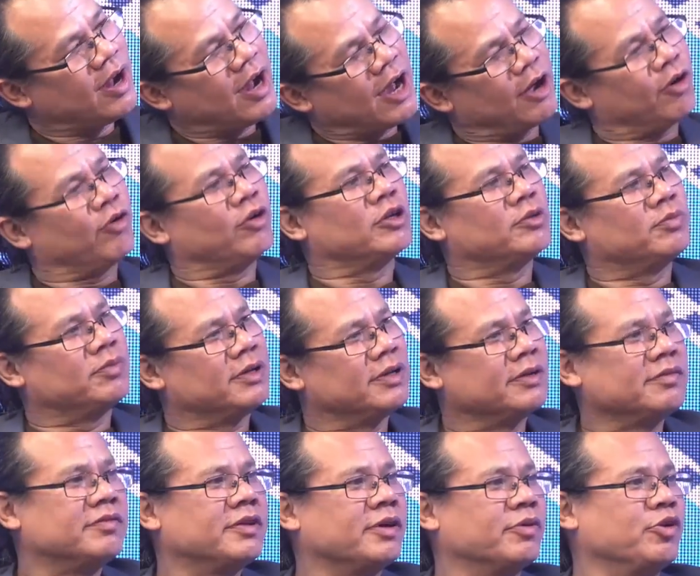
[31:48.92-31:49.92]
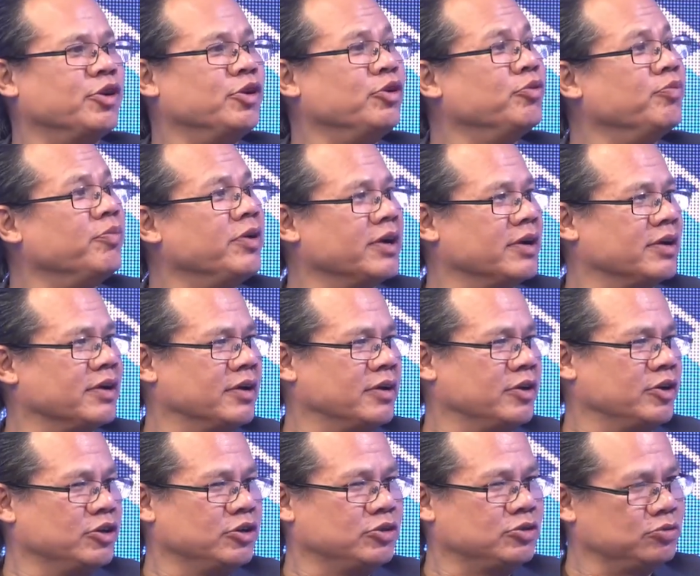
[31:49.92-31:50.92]
I always believe that when you make,
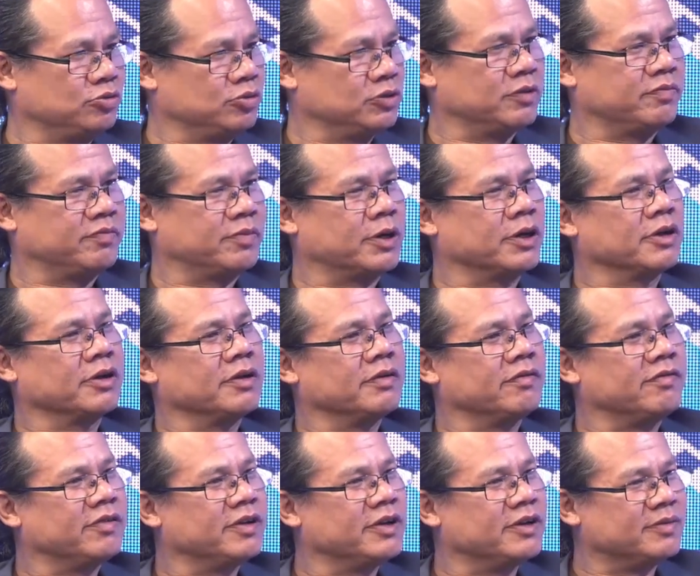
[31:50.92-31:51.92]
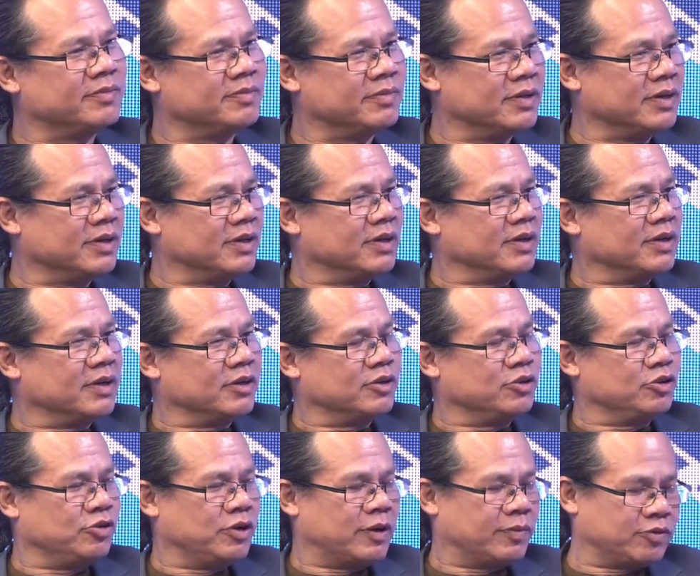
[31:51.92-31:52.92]
when you choose a particular film, mm.
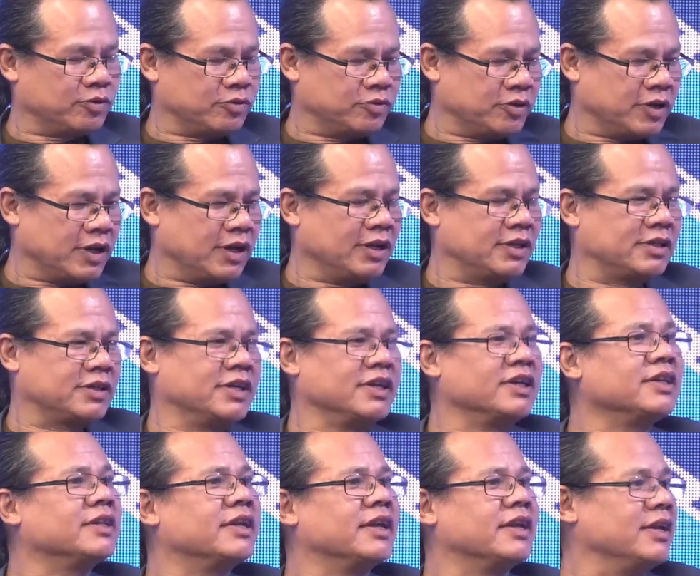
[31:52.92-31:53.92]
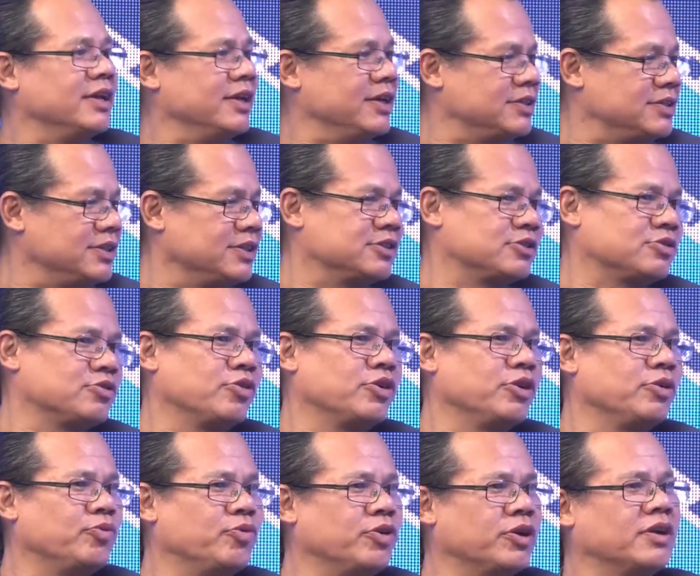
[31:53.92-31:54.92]
you have to really think that is this
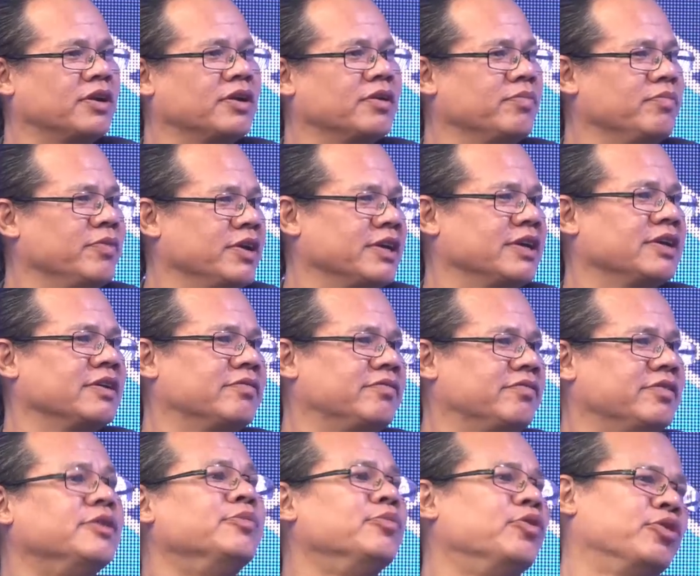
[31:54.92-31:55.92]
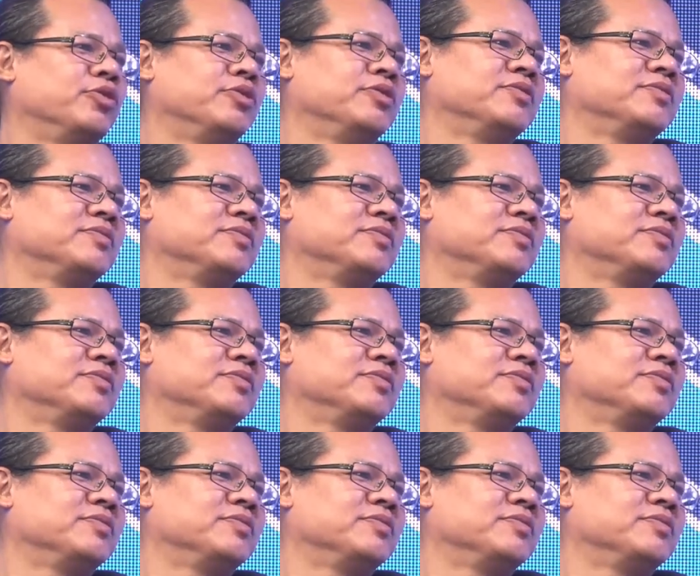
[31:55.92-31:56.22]
story worth making a film on?